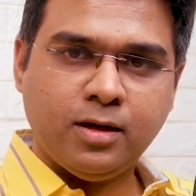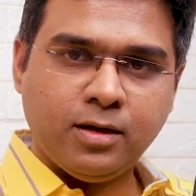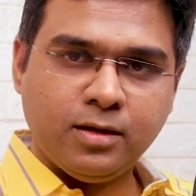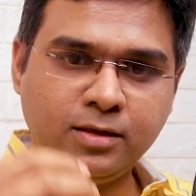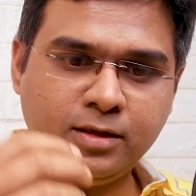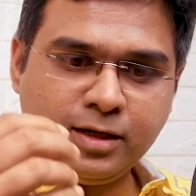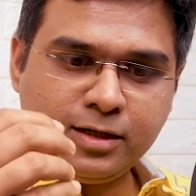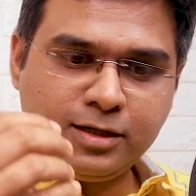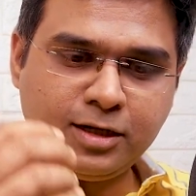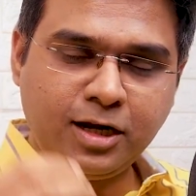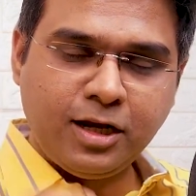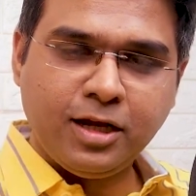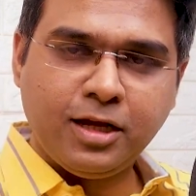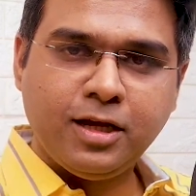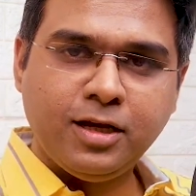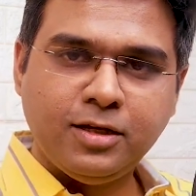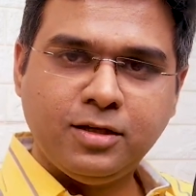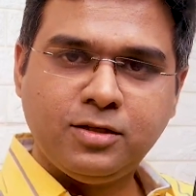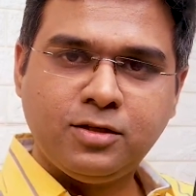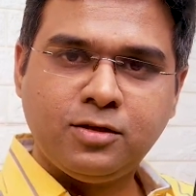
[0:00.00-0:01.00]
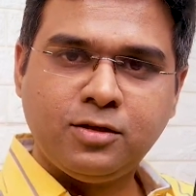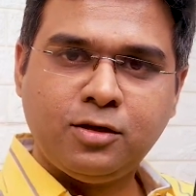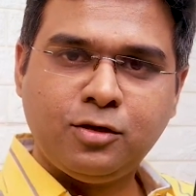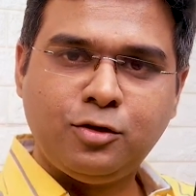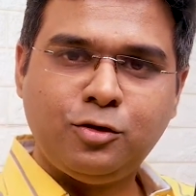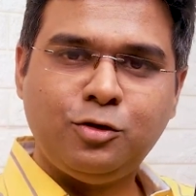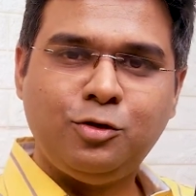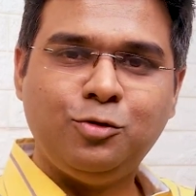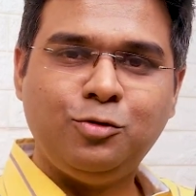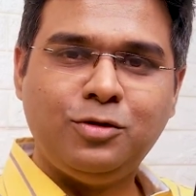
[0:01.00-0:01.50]
The trick is
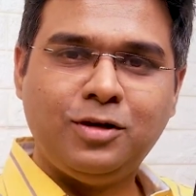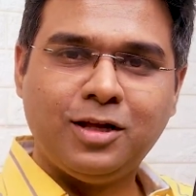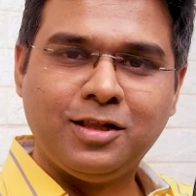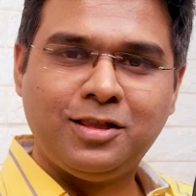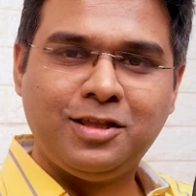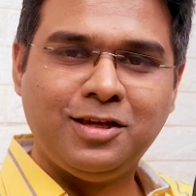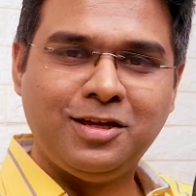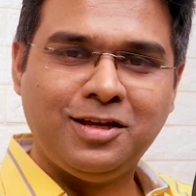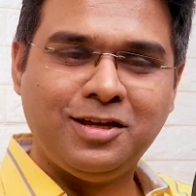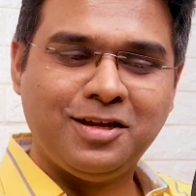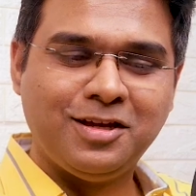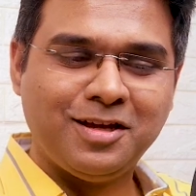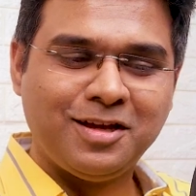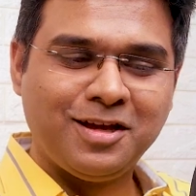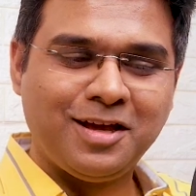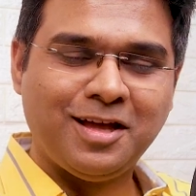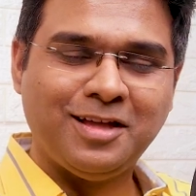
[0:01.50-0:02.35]
to do nothing